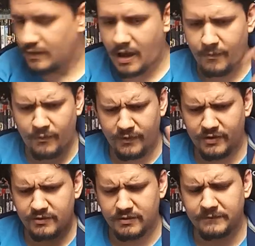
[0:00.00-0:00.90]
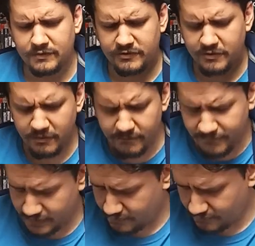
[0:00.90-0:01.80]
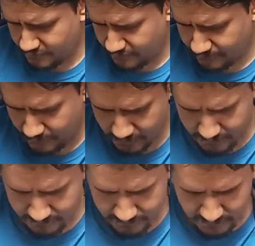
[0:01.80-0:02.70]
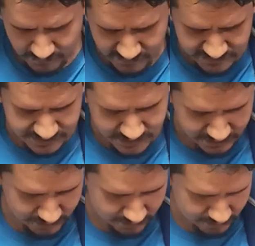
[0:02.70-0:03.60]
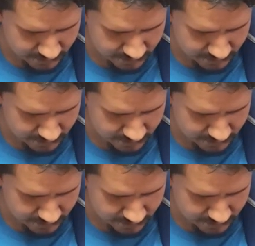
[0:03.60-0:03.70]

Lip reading: only looking for 2 figures from this year.